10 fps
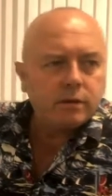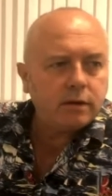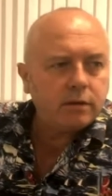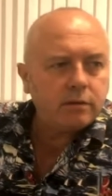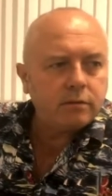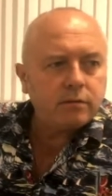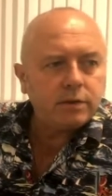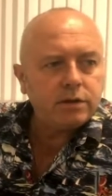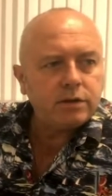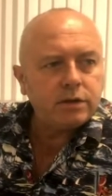And
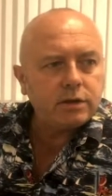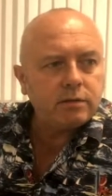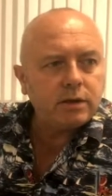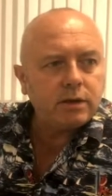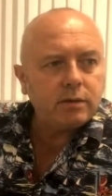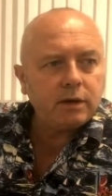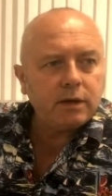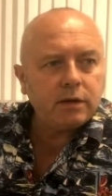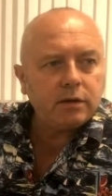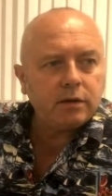Mr. SME
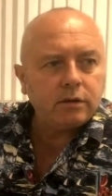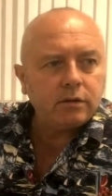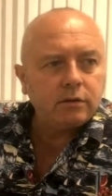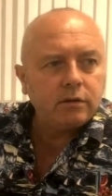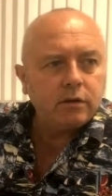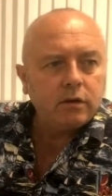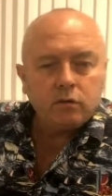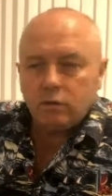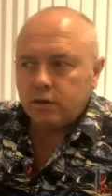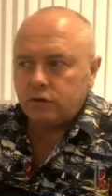might go,
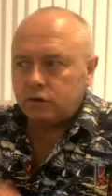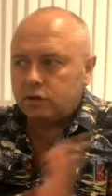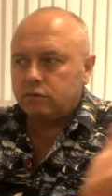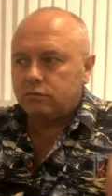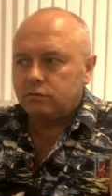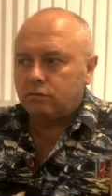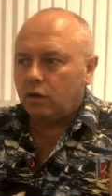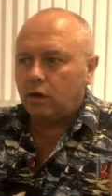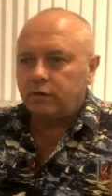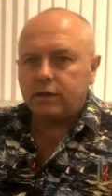well, I just
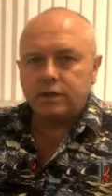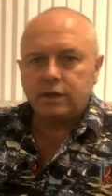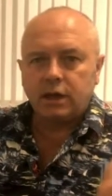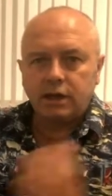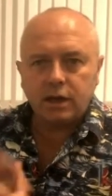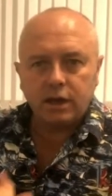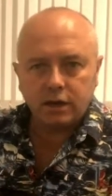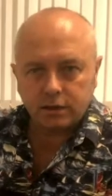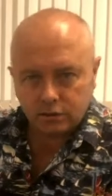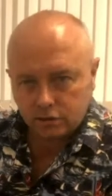thought of it, it's an idea.
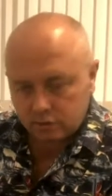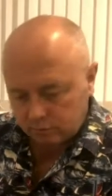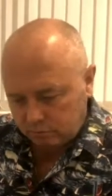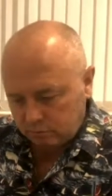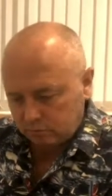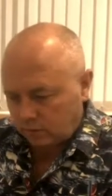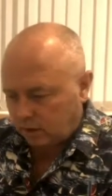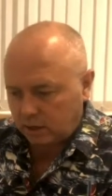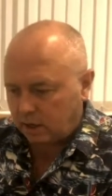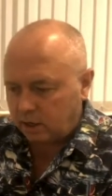I
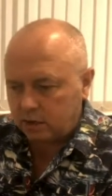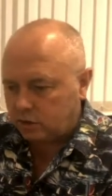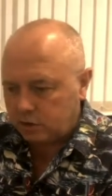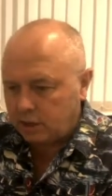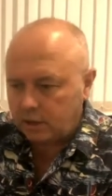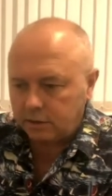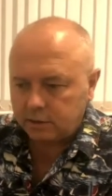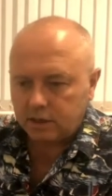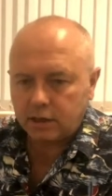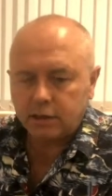had the idea just then, a
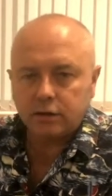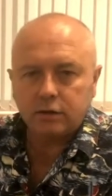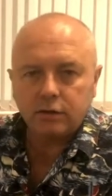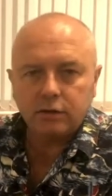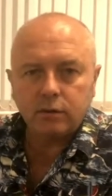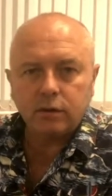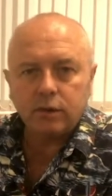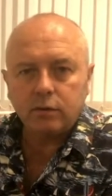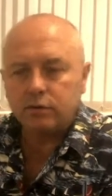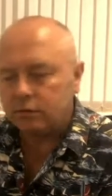second ago. I
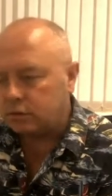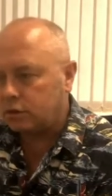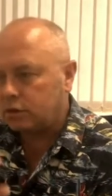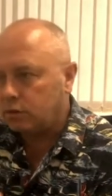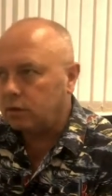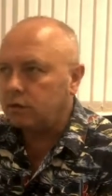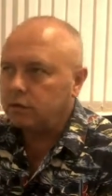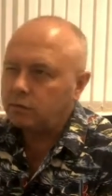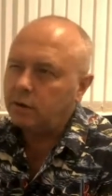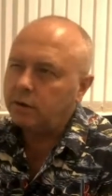want a squirrel
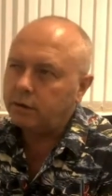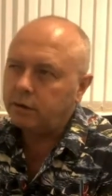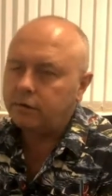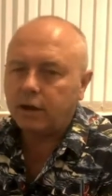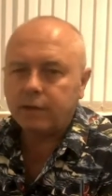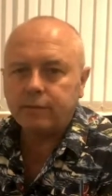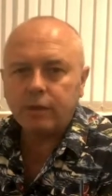wearing a cravat.